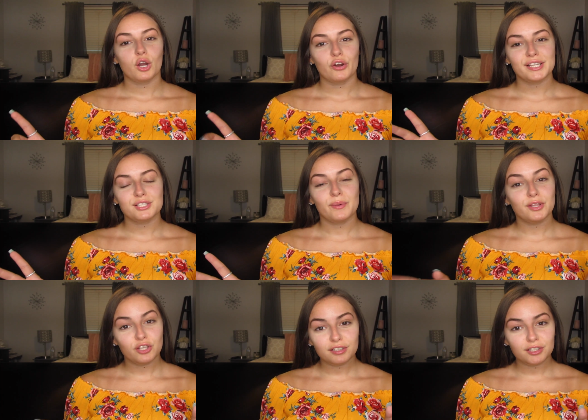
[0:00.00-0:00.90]
All right, so I
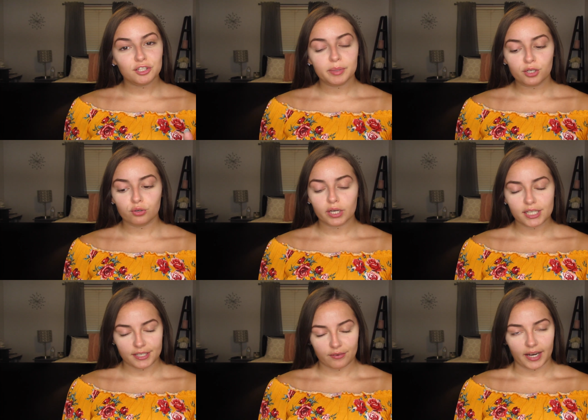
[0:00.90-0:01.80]
look a little bit
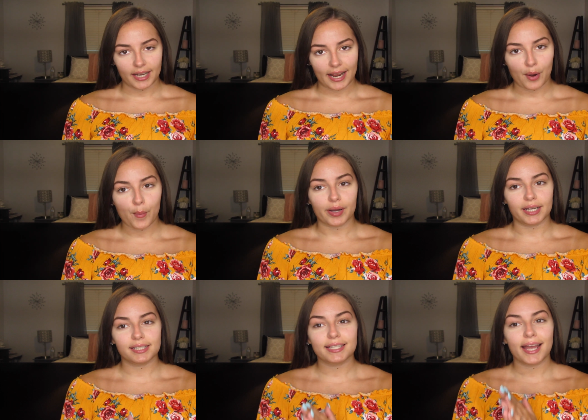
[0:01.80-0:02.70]
crazy right now,
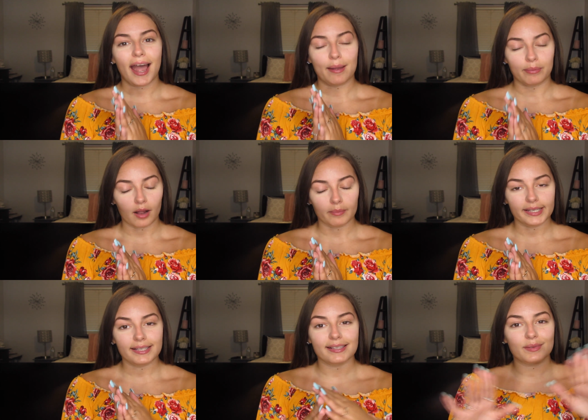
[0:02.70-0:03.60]
but I
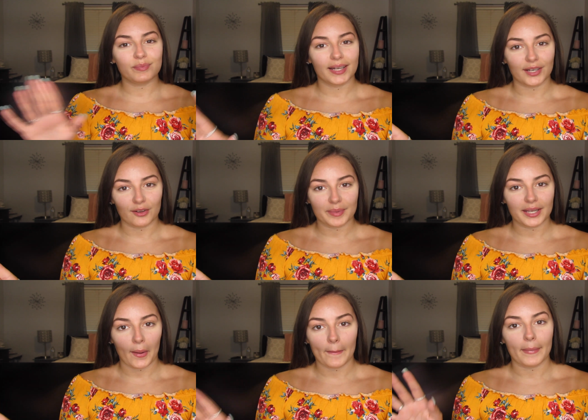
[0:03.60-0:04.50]
promise it'll
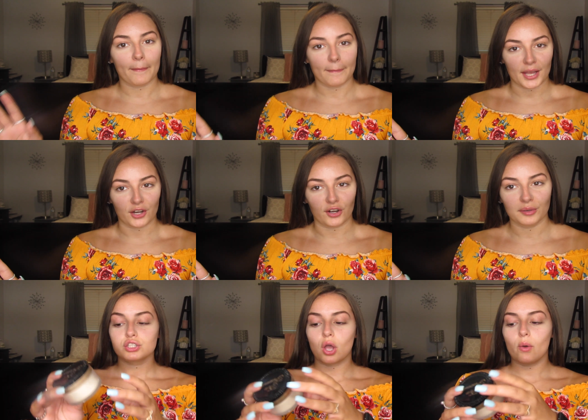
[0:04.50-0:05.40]
become better.
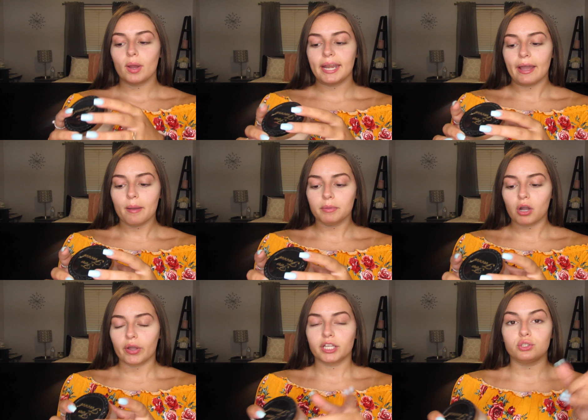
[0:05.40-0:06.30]
So now I'm
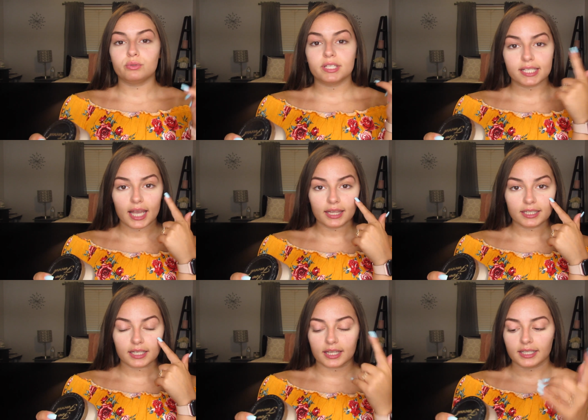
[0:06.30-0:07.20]
going to
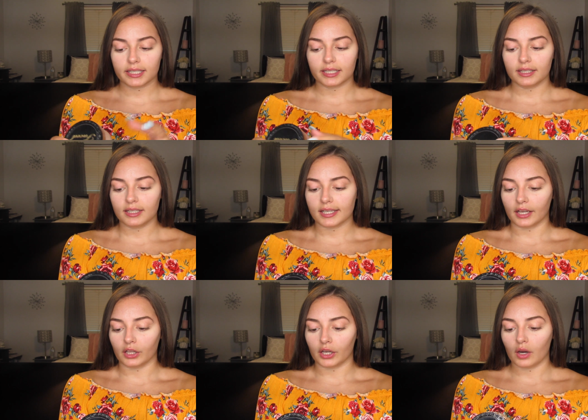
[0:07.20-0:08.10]
set this
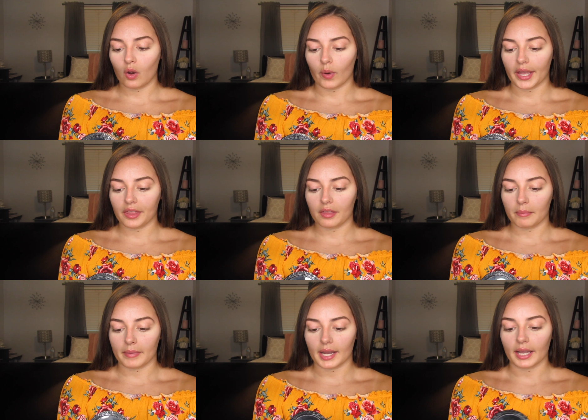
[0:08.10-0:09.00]
concealer with
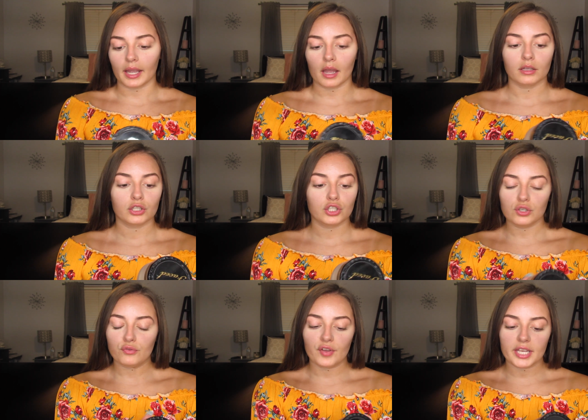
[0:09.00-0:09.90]
my
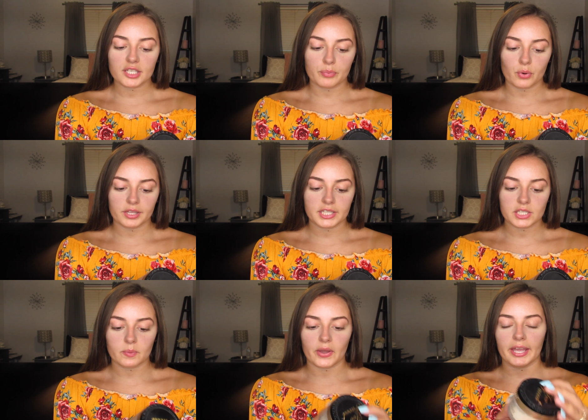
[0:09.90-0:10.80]
Too Faced Born
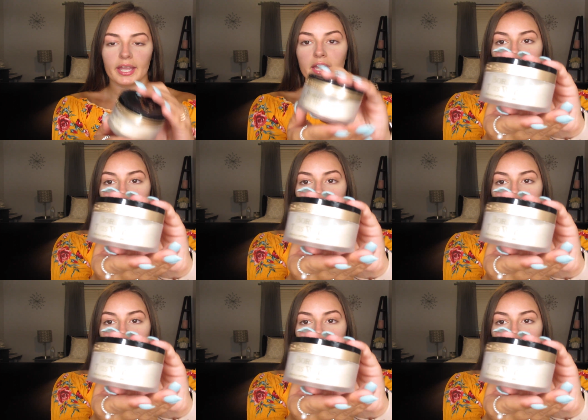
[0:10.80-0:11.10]
This Way